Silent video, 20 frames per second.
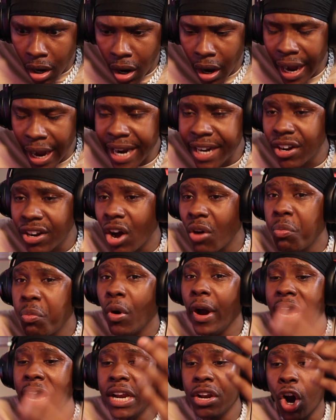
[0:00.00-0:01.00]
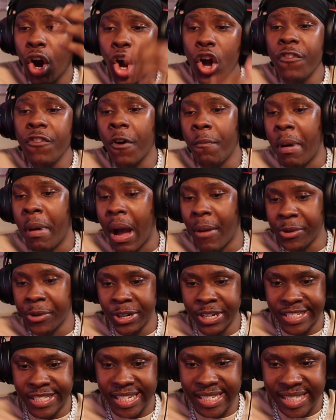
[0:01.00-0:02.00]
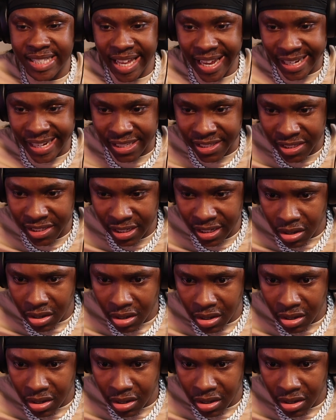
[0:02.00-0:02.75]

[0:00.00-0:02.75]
I know, what in the overpoweredness is this?